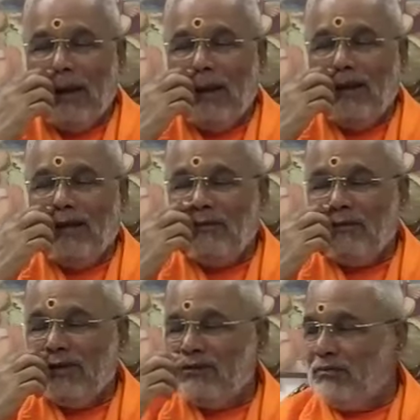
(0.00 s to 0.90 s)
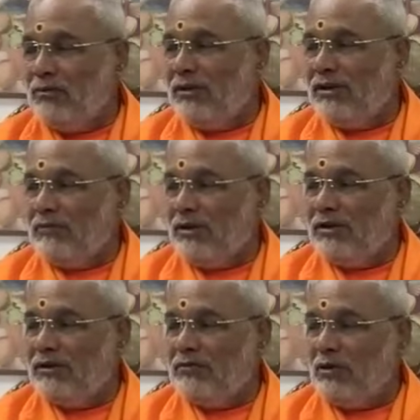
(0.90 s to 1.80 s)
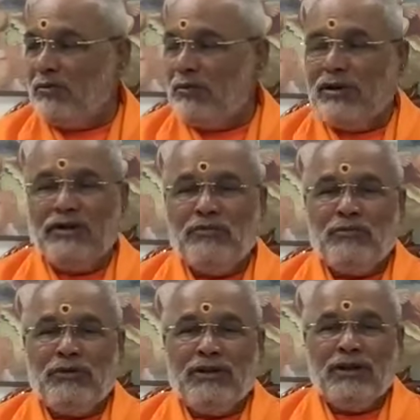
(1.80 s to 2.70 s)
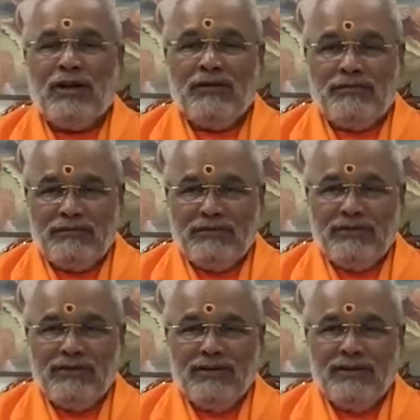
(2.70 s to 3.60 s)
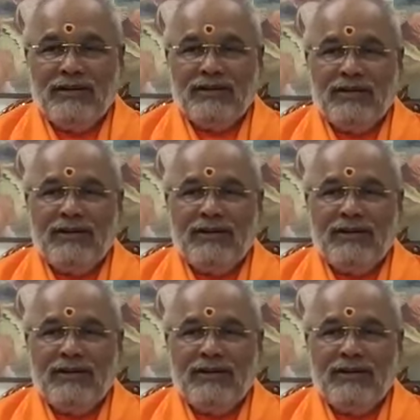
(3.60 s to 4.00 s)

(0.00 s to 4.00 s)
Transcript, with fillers: You just put it at a proper time, put a calf near